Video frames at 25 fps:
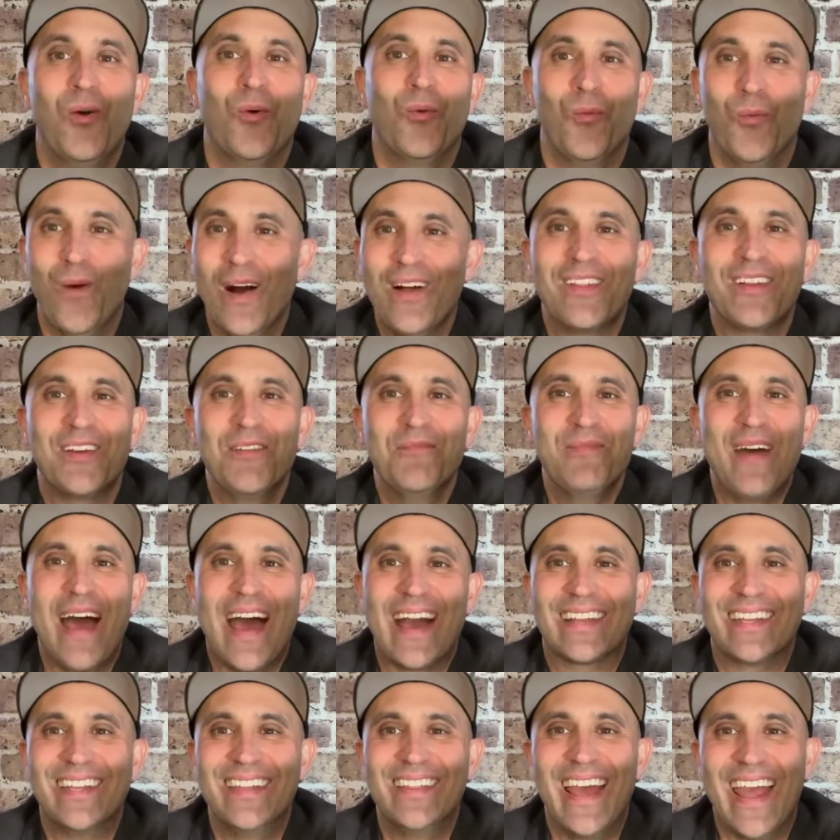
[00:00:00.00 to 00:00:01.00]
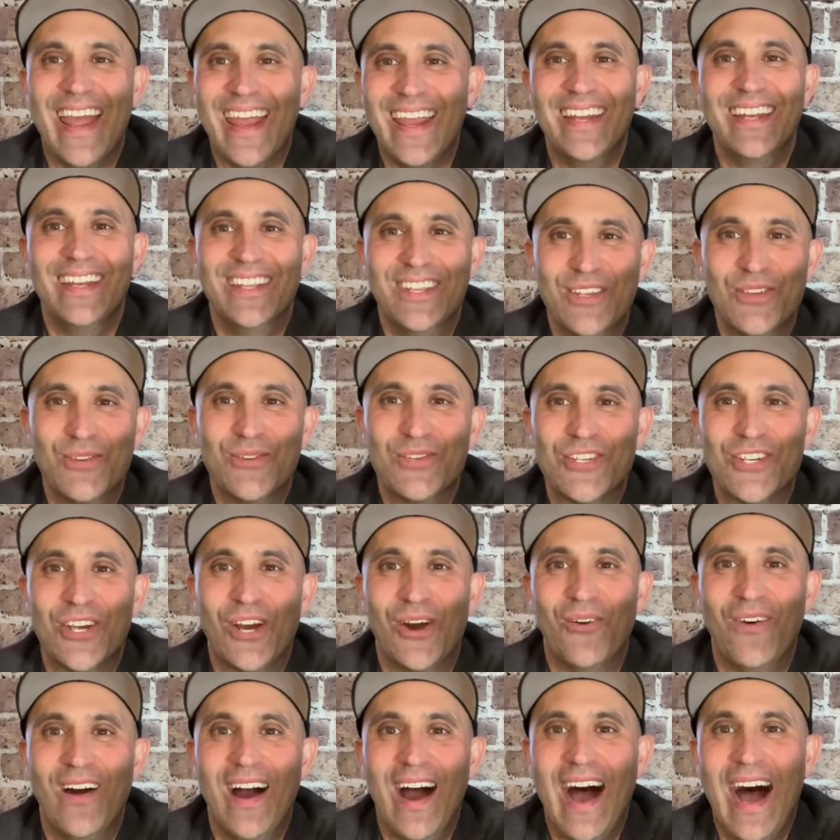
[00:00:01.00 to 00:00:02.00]
Welcome back to the ADU
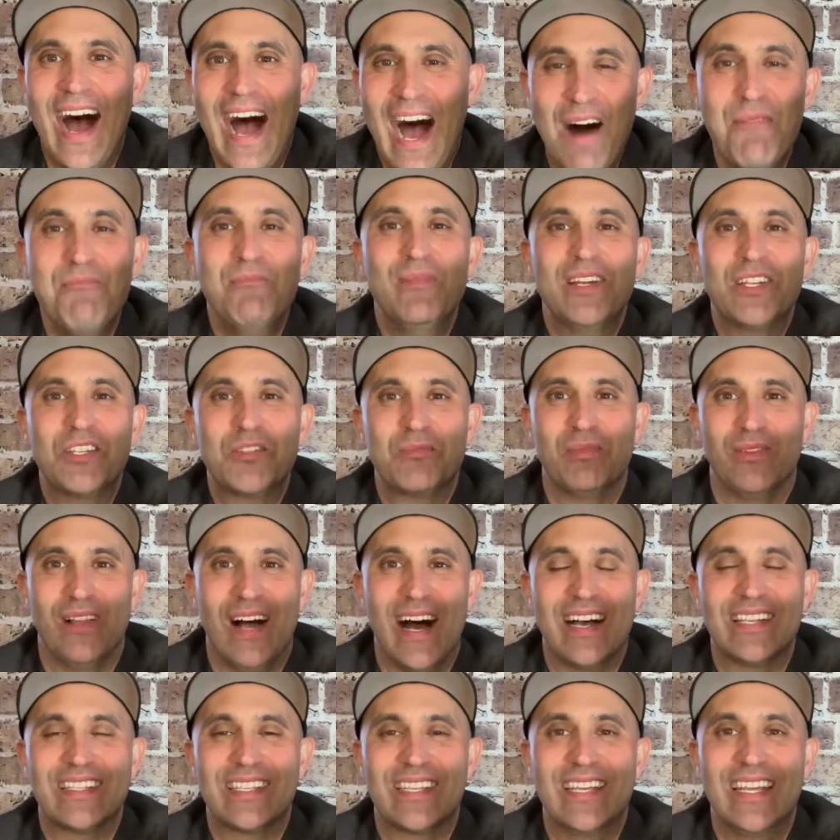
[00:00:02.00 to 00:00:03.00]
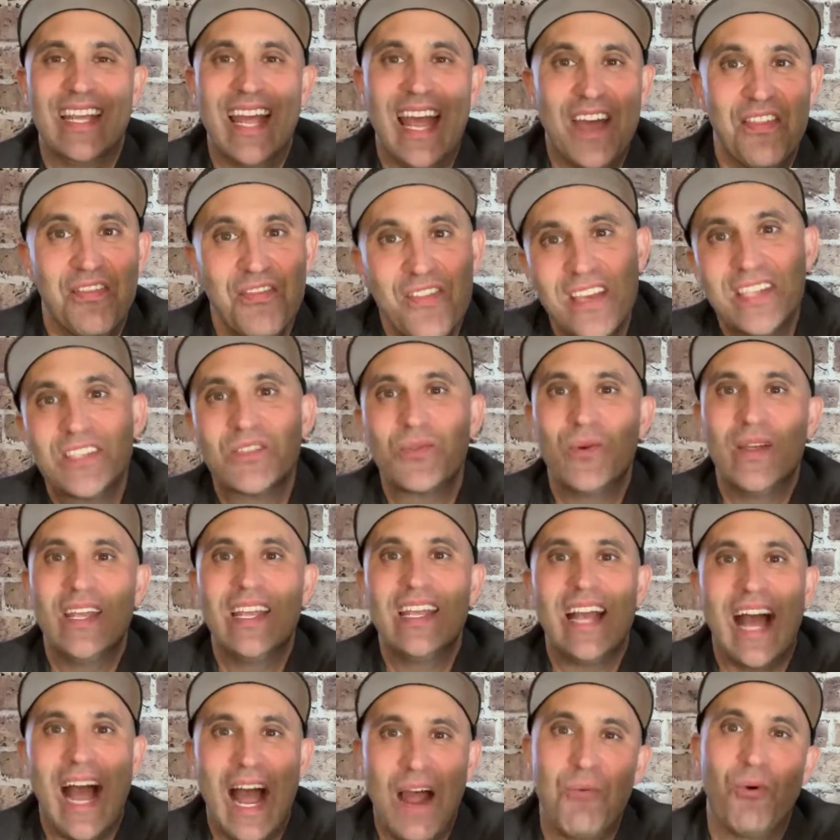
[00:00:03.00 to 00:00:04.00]
Show. I'm Mitch Blosky, and this
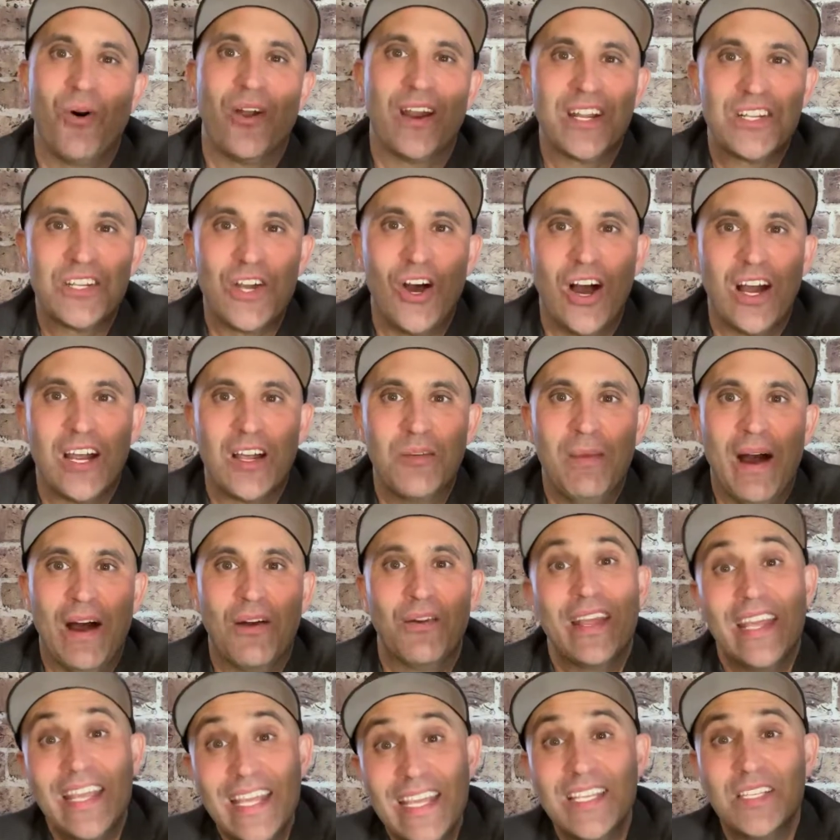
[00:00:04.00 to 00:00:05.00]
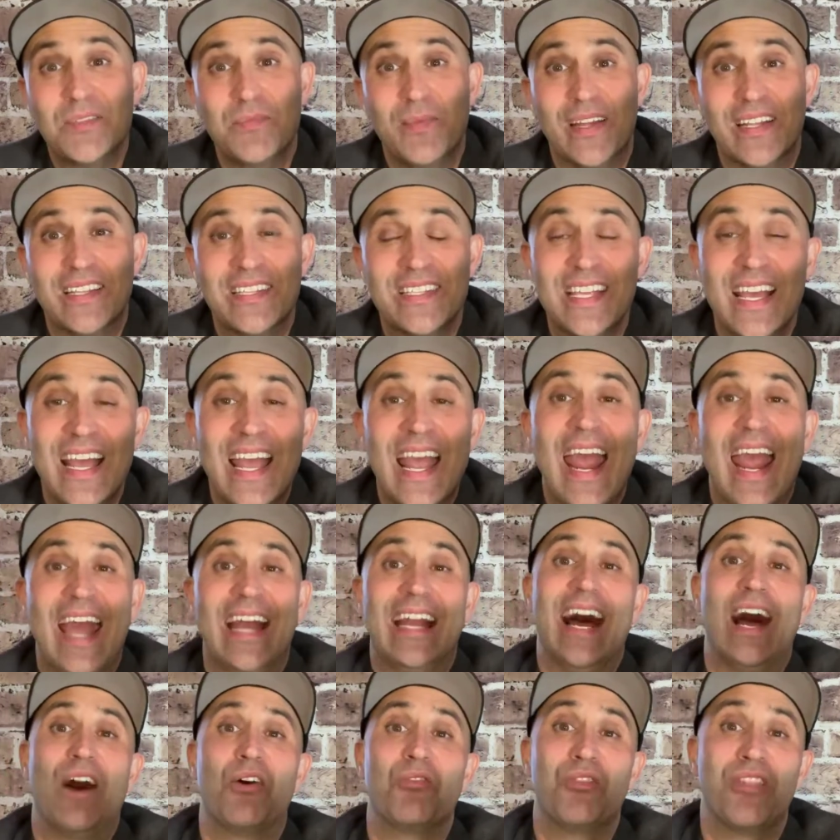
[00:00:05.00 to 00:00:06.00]
week I want to talk about easements and
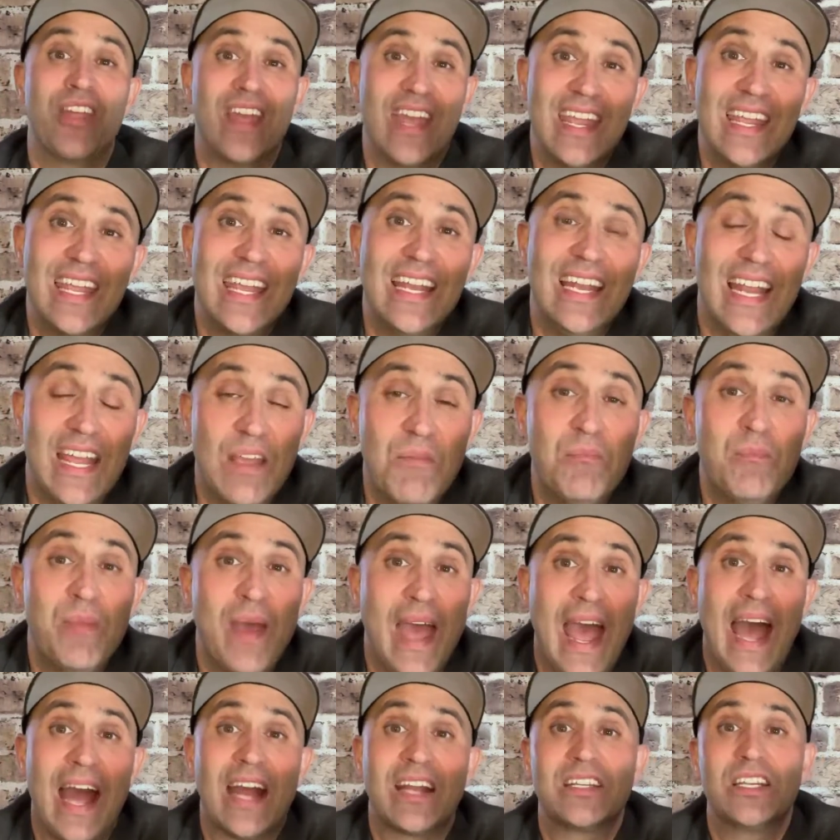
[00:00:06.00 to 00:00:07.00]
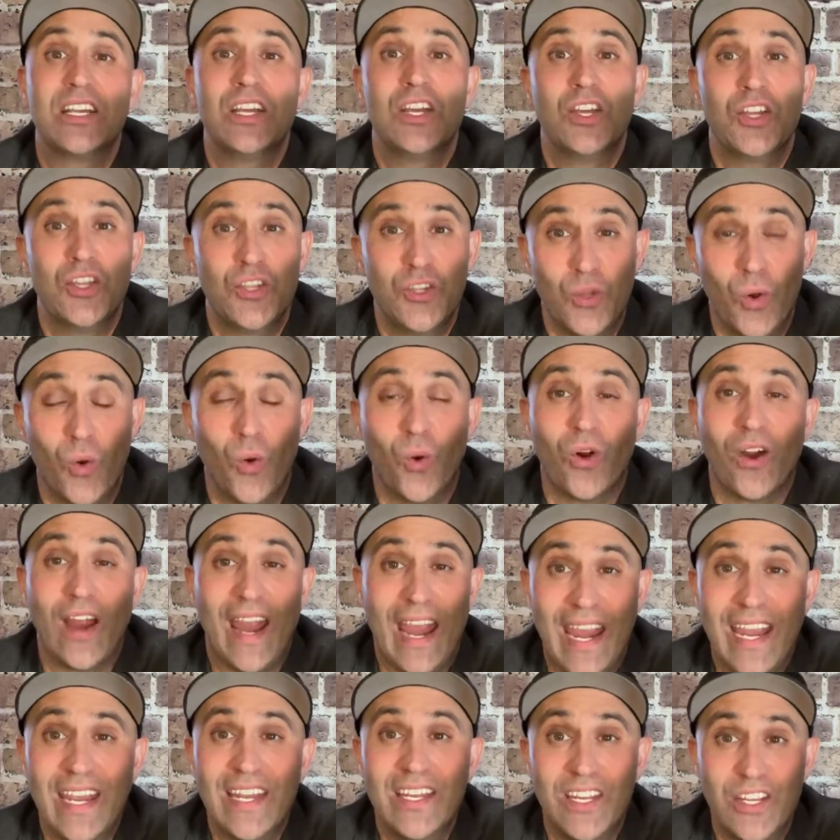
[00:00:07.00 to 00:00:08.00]
how they can impact your
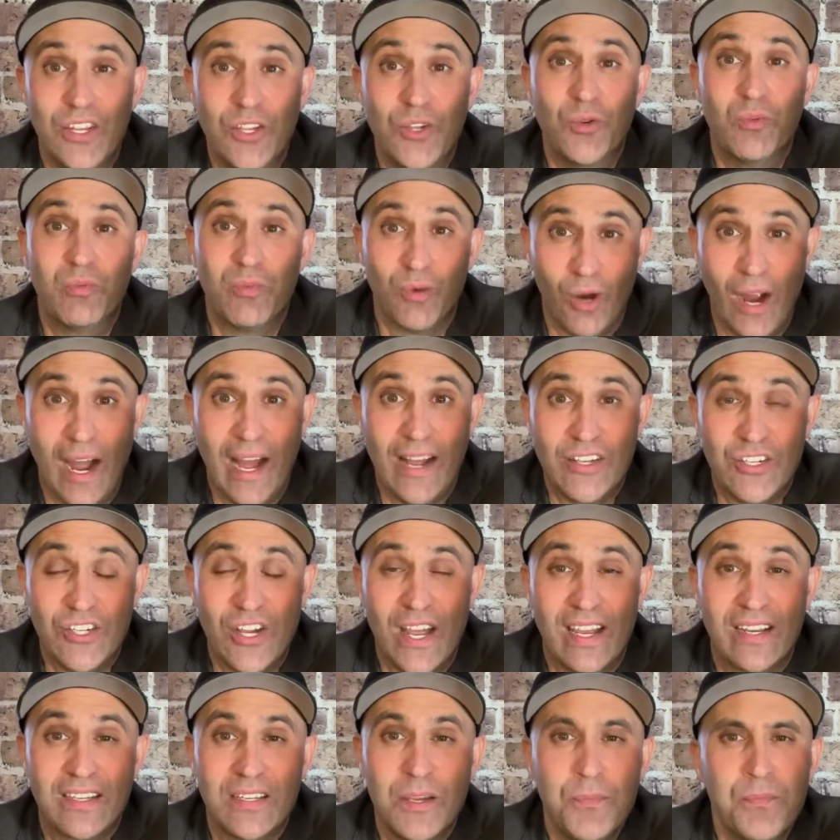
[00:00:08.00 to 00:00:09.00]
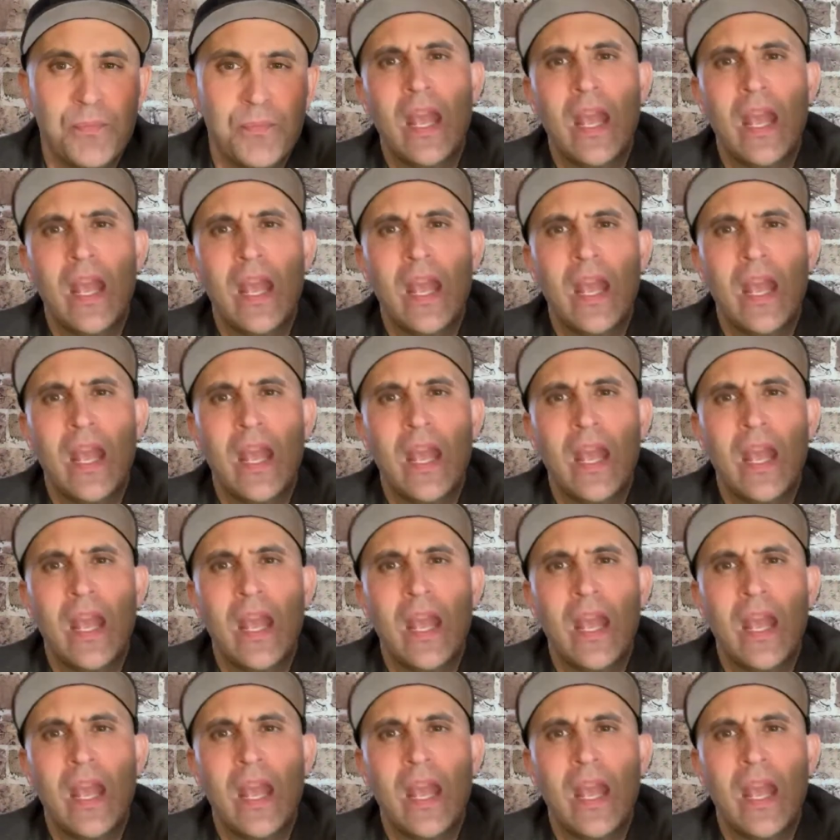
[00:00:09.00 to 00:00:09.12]
ADU project.